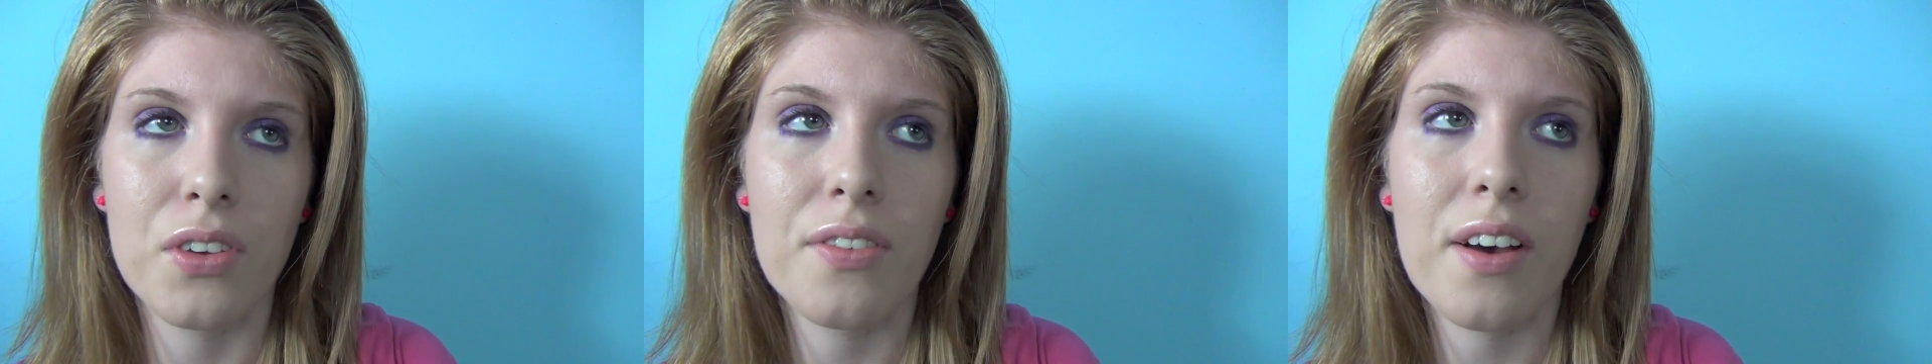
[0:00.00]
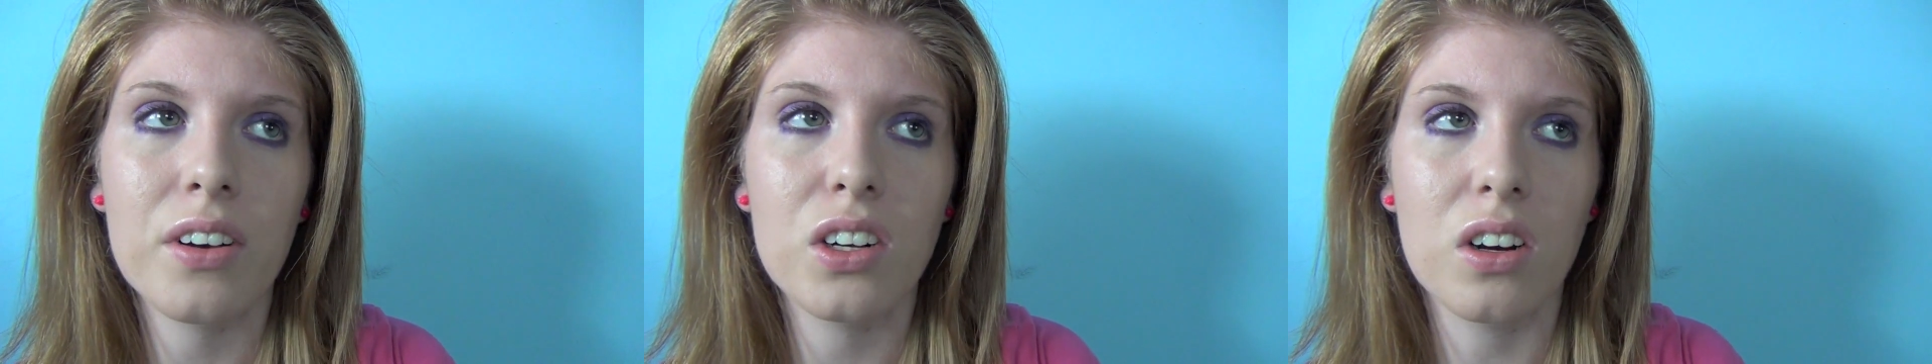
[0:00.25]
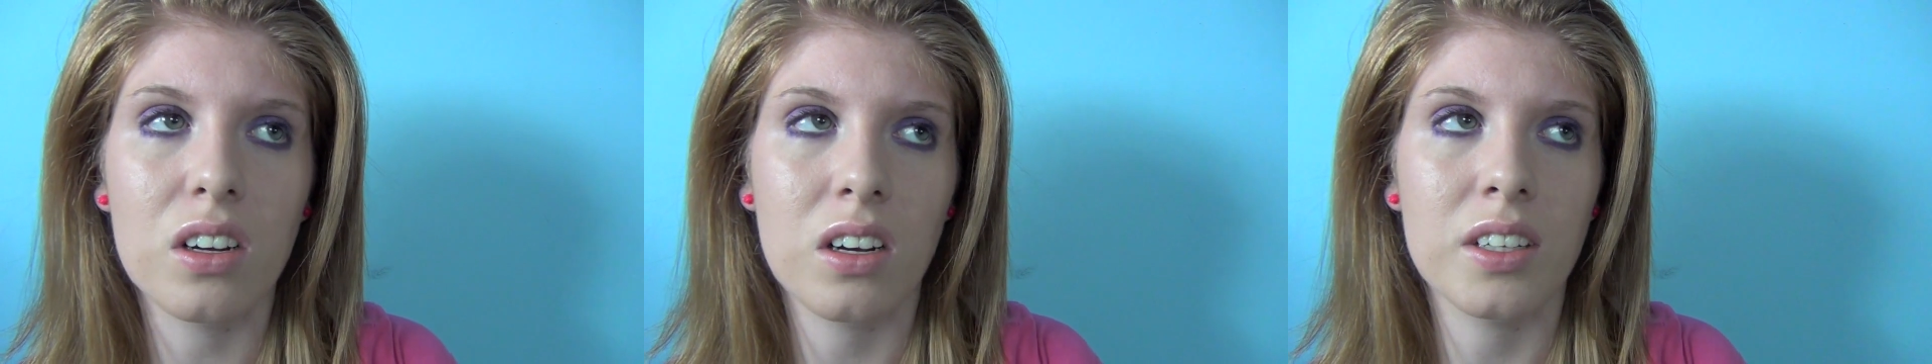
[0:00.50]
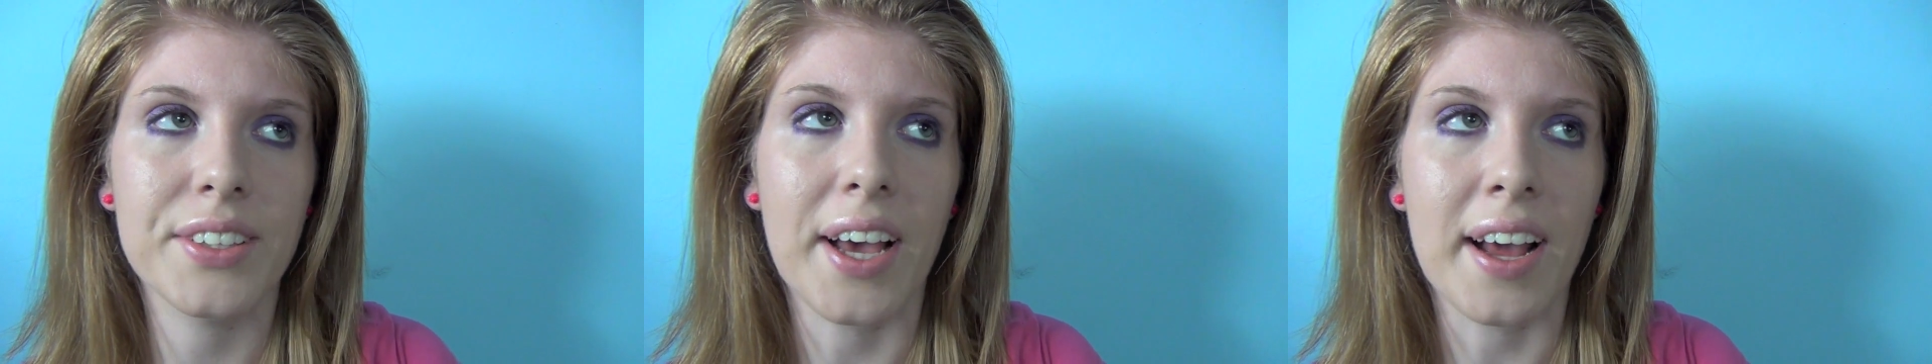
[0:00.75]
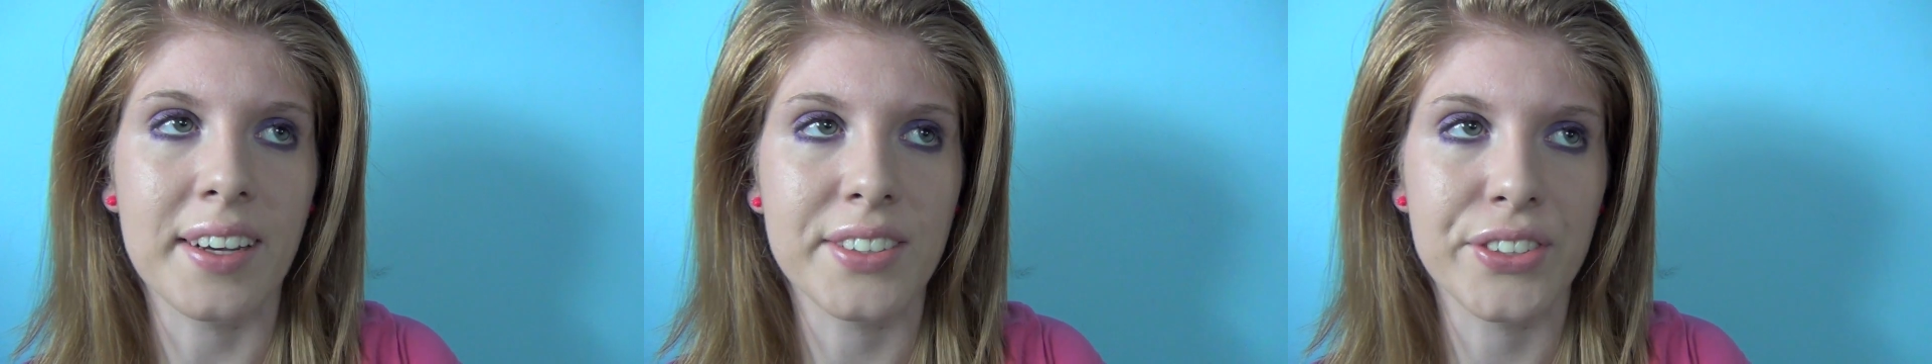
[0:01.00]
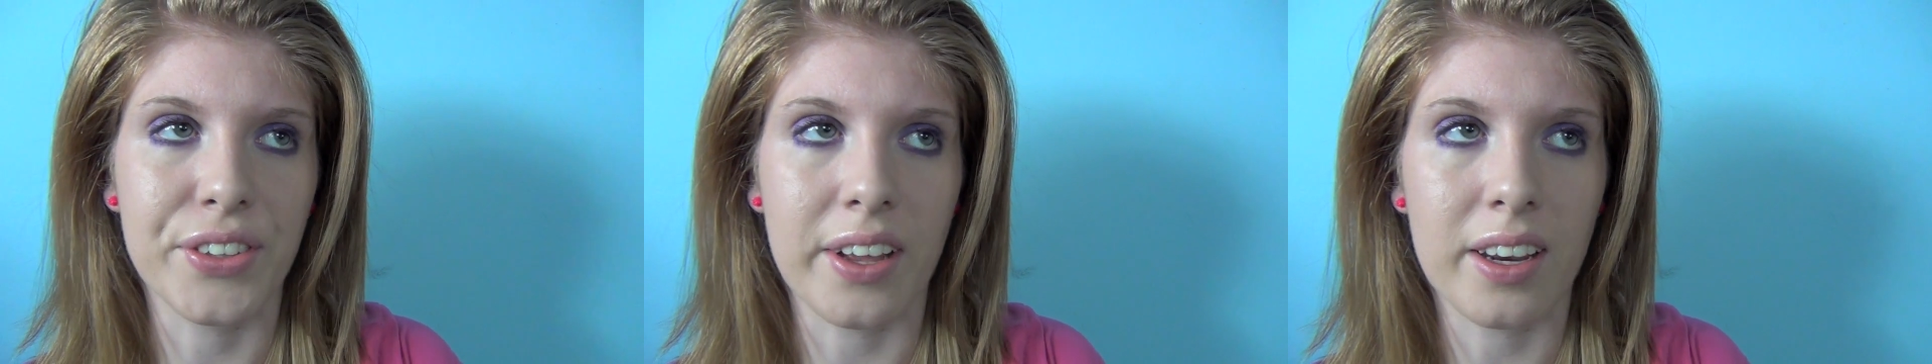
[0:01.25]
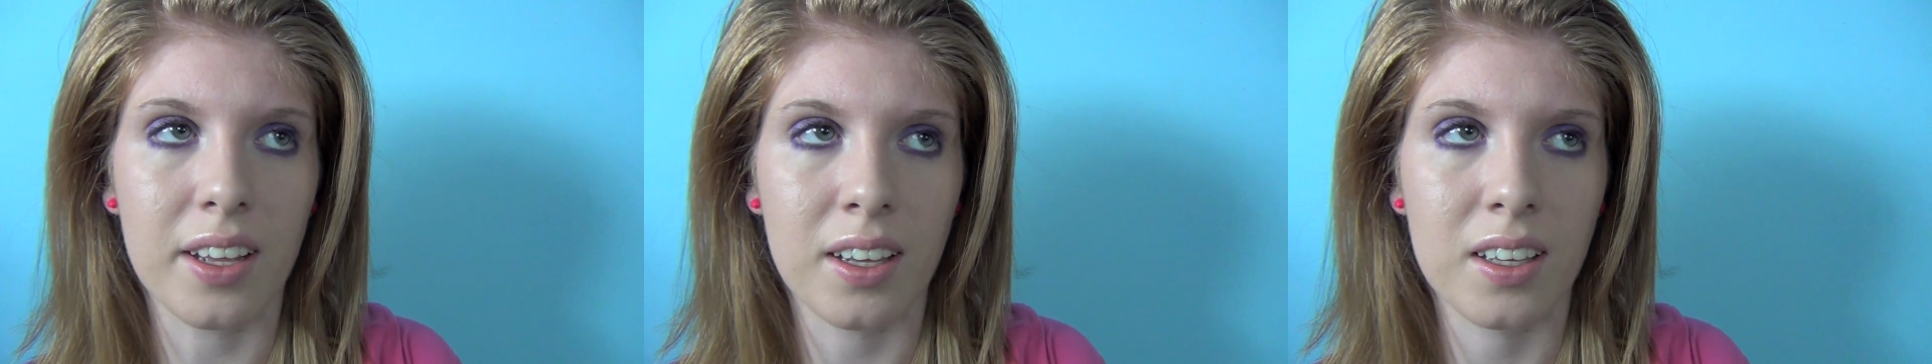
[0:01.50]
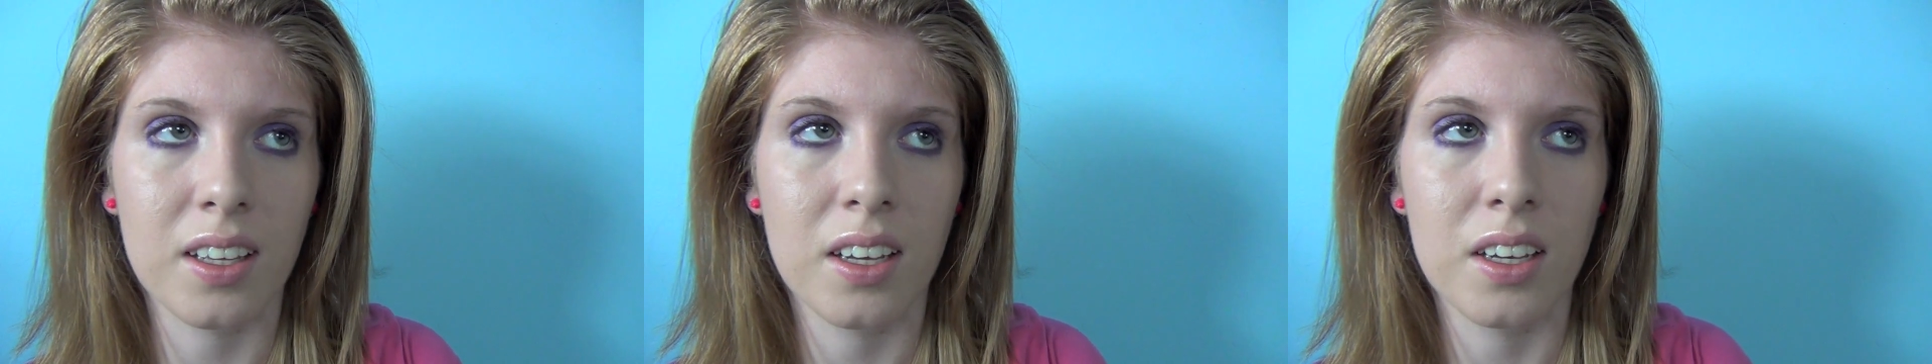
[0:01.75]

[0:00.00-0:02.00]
you've ever gone under anaesthetic,